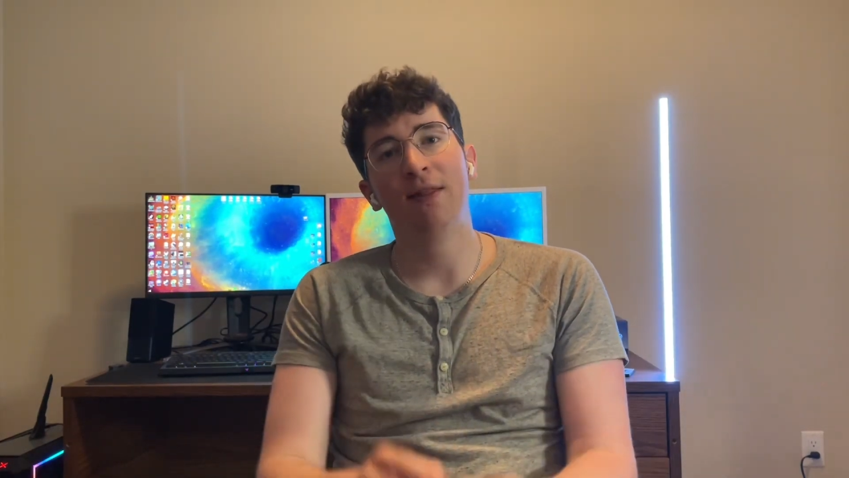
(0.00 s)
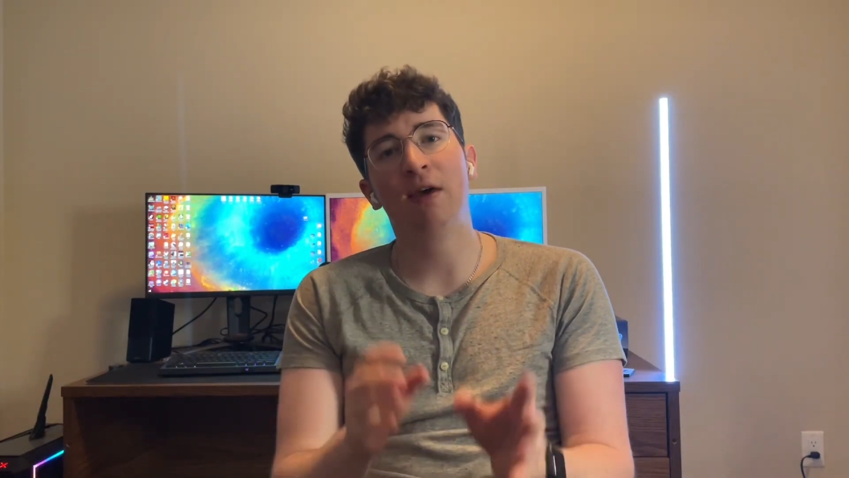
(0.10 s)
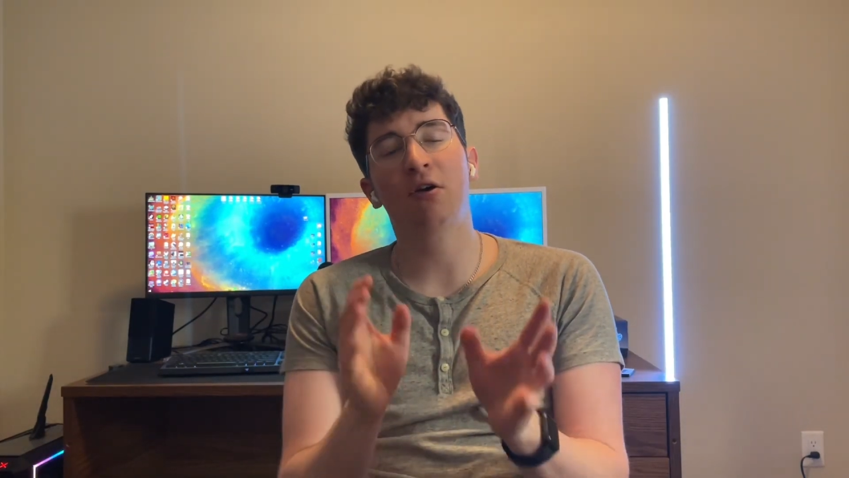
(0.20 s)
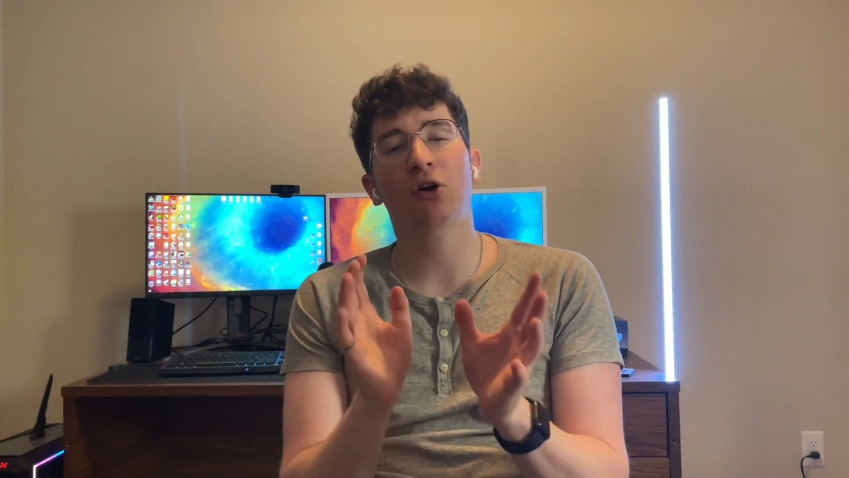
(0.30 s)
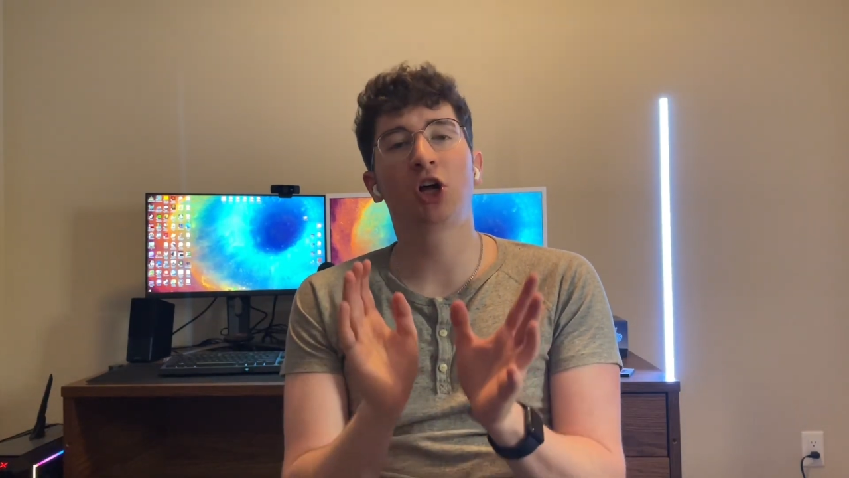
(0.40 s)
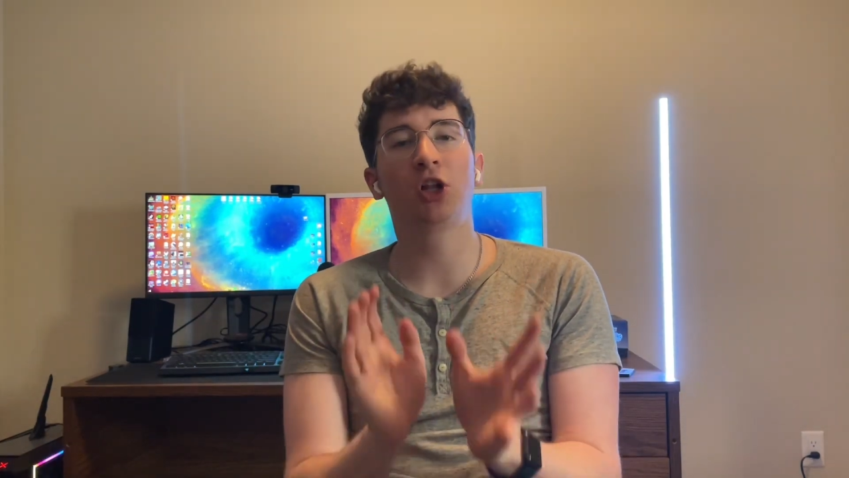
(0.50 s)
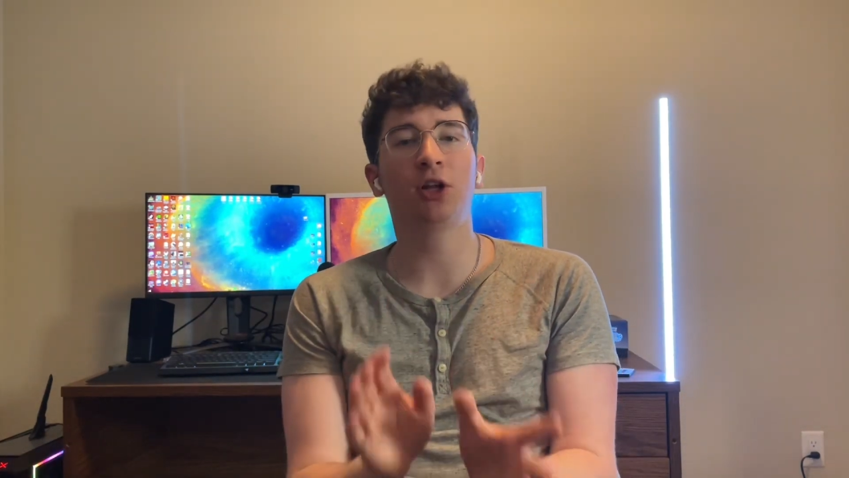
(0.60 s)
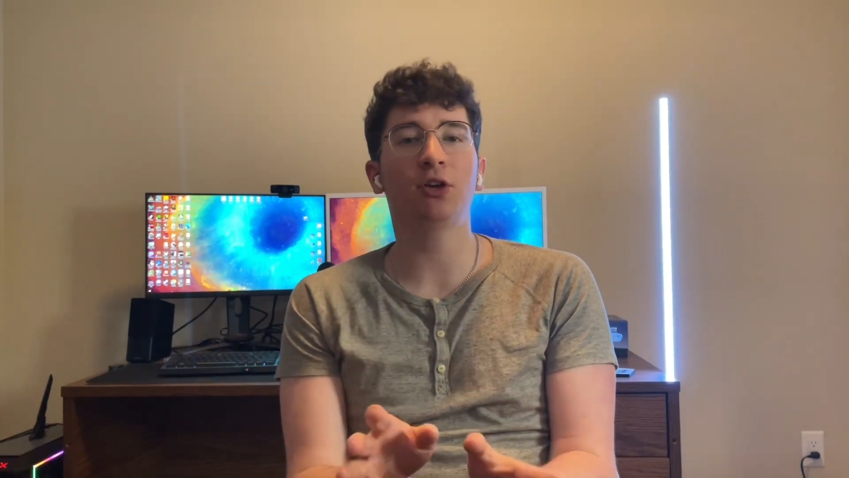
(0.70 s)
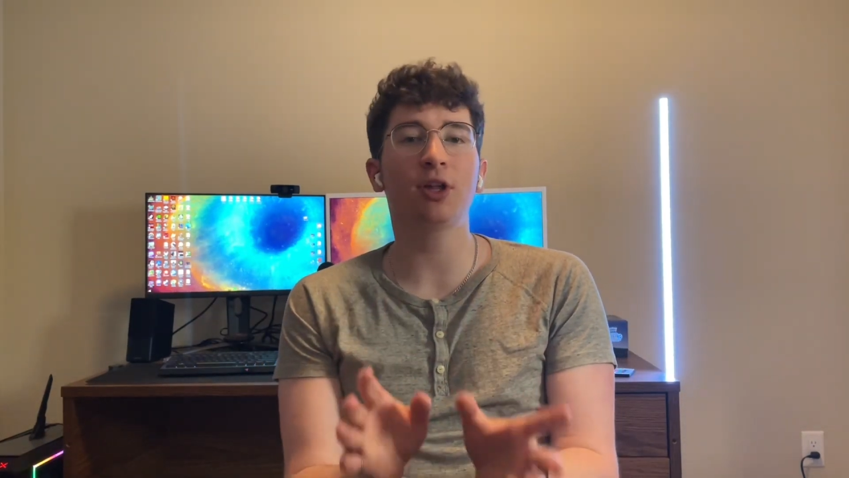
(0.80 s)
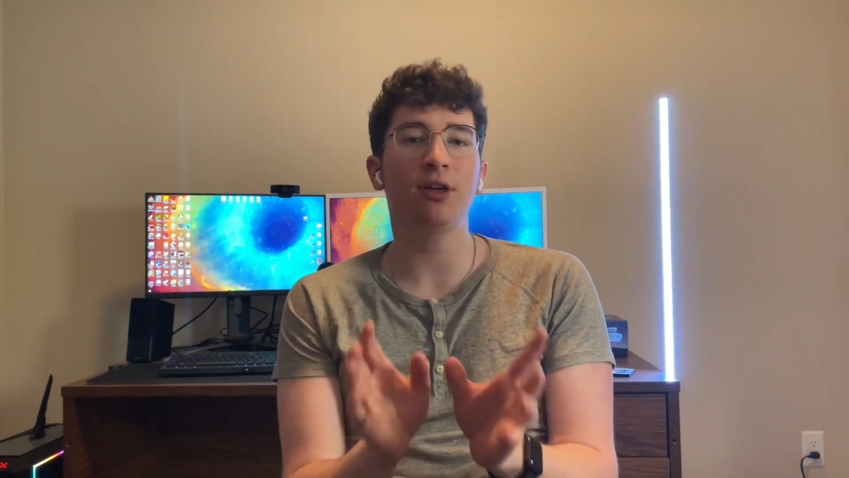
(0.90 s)
They are
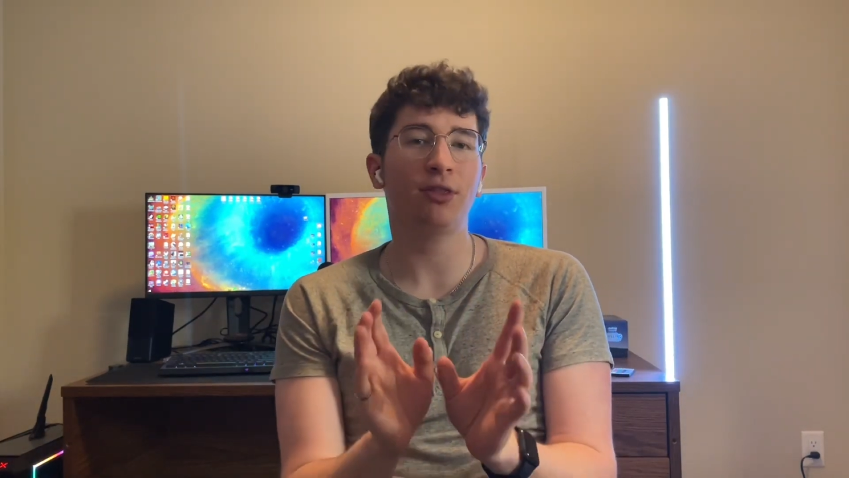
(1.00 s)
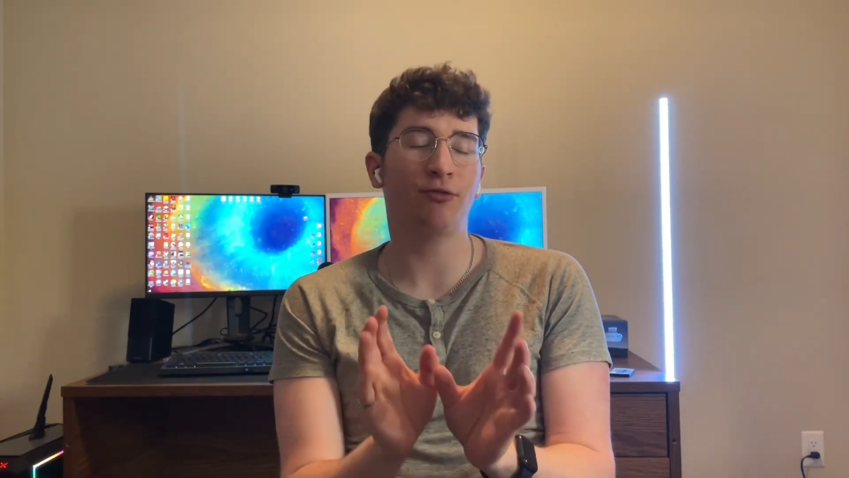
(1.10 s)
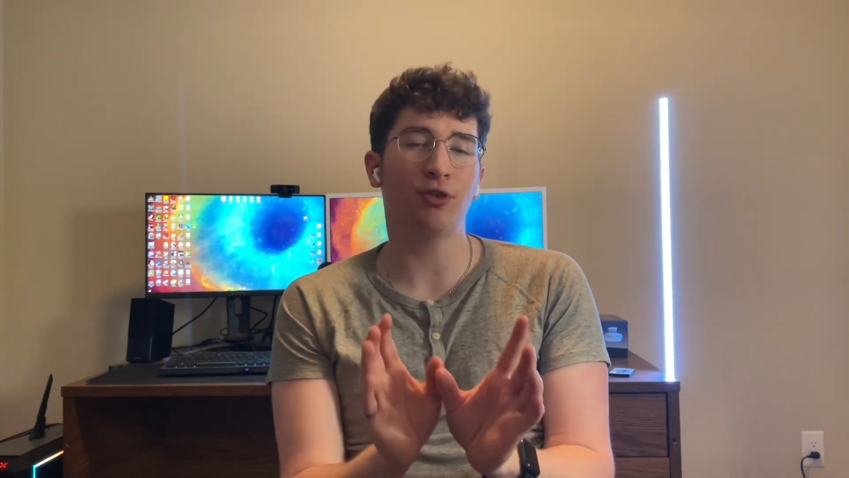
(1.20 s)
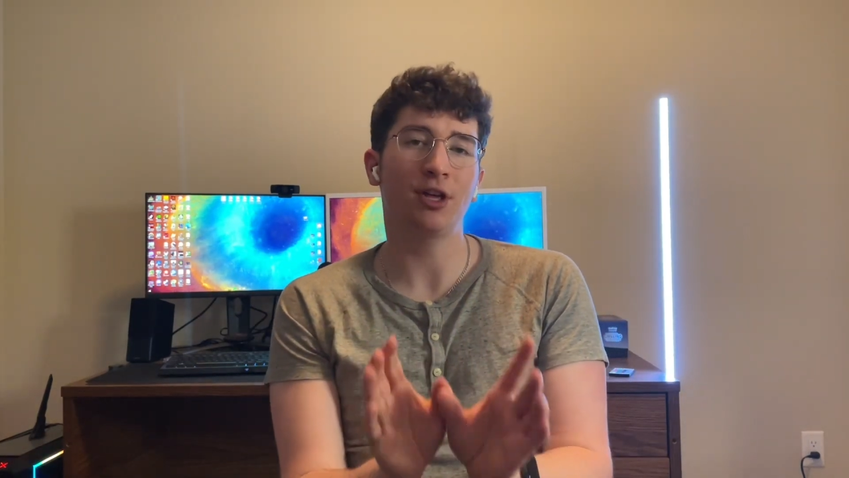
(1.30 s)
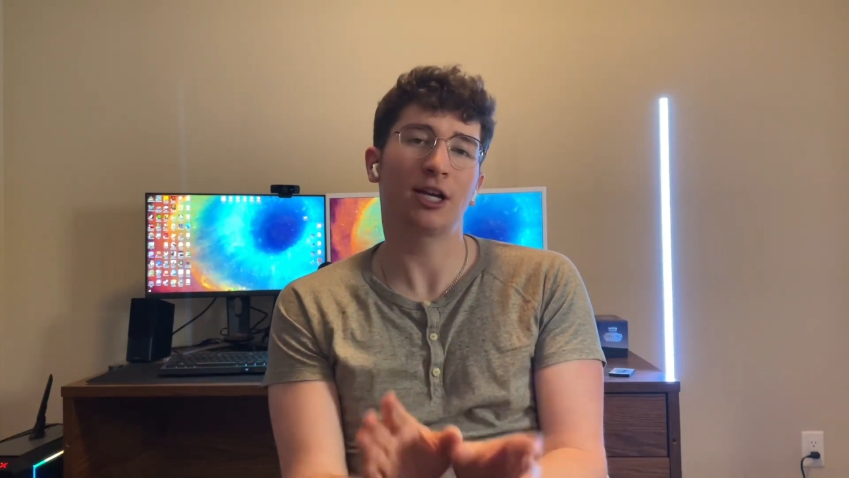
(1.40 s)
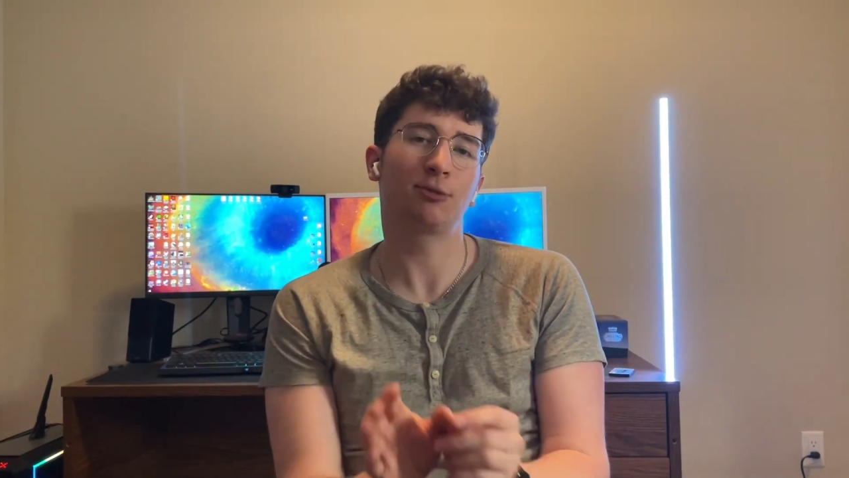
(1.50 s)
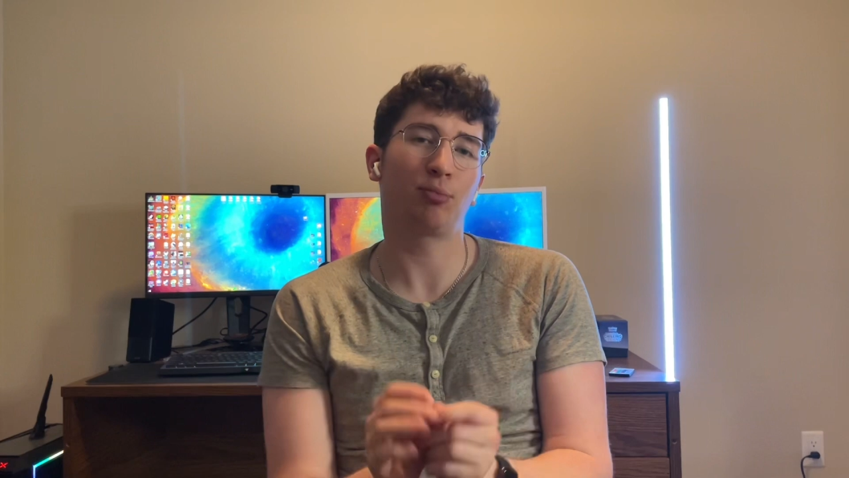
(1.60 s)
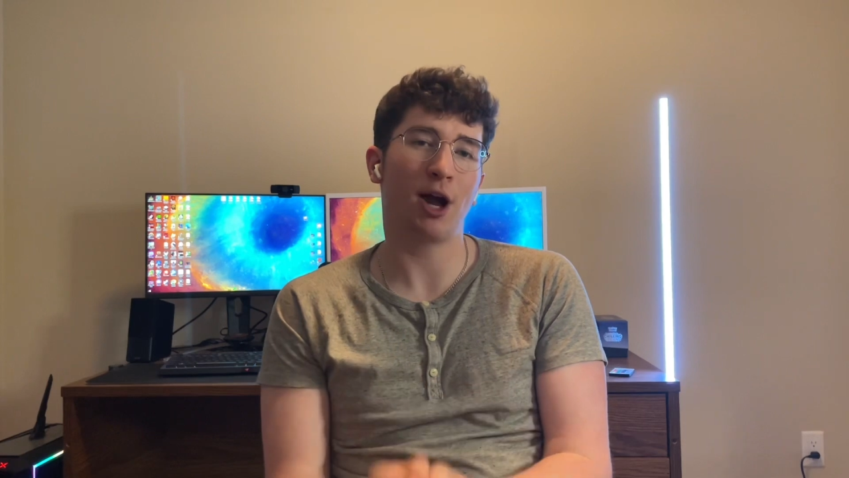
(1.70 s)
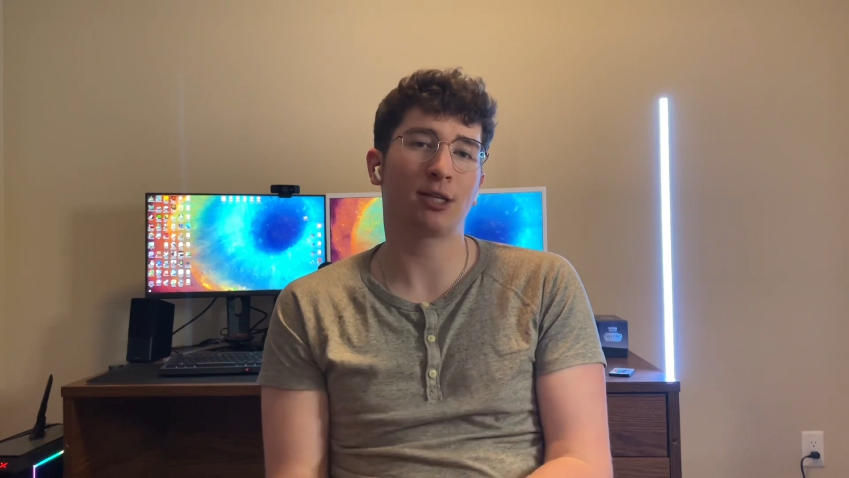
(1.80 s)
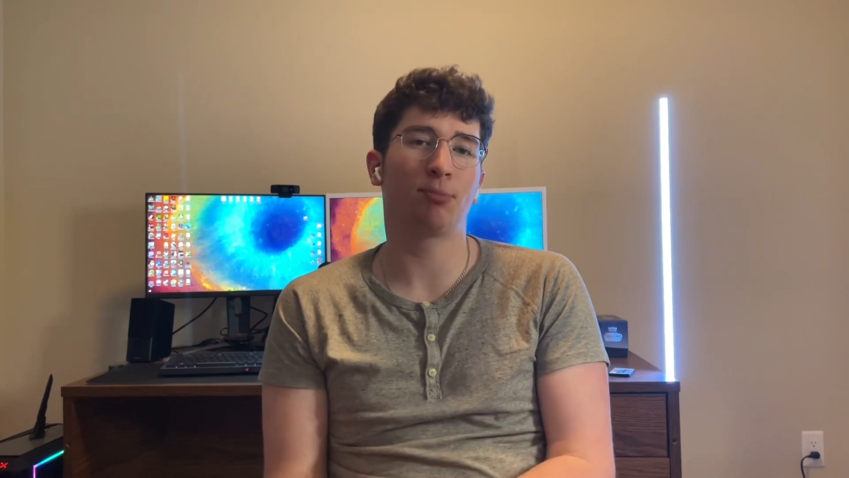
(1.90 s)
clearly for the express